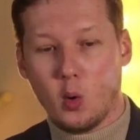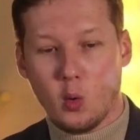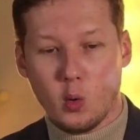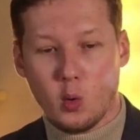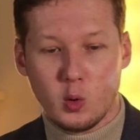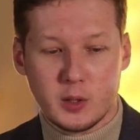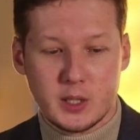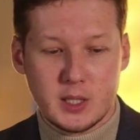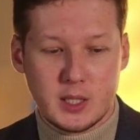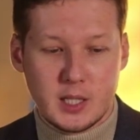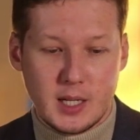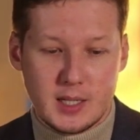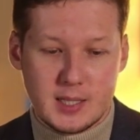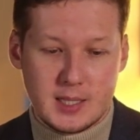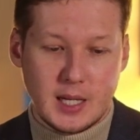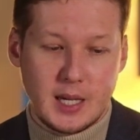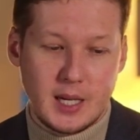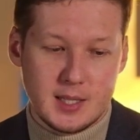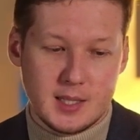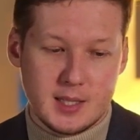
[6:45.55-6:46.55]
all the
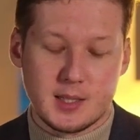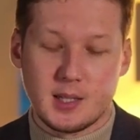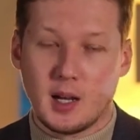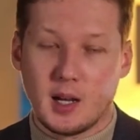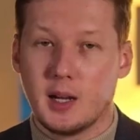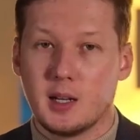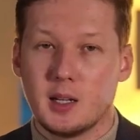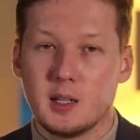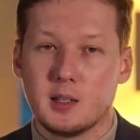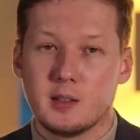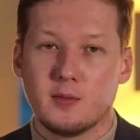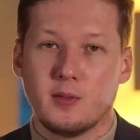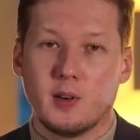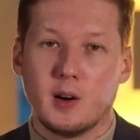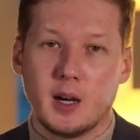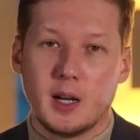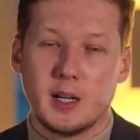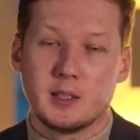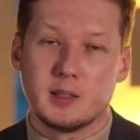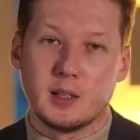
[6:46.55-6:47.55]
test cases
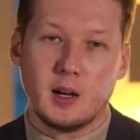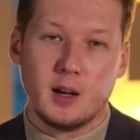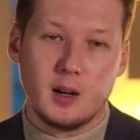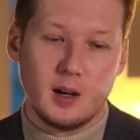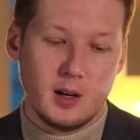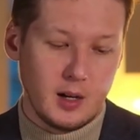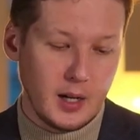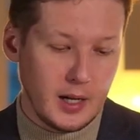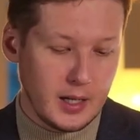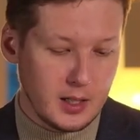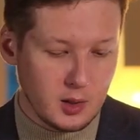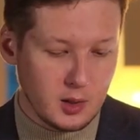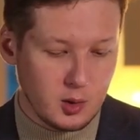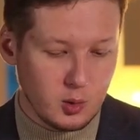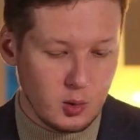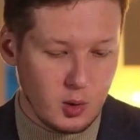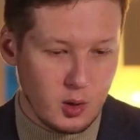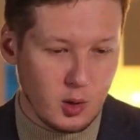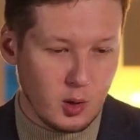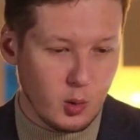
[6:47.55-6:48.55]
identified and
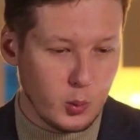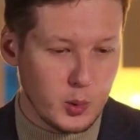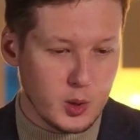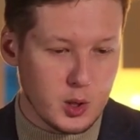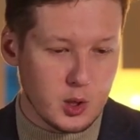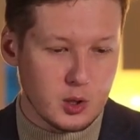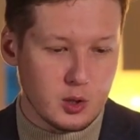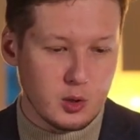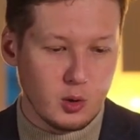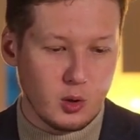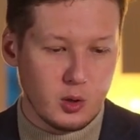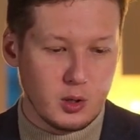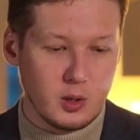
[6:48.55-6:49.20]
you know which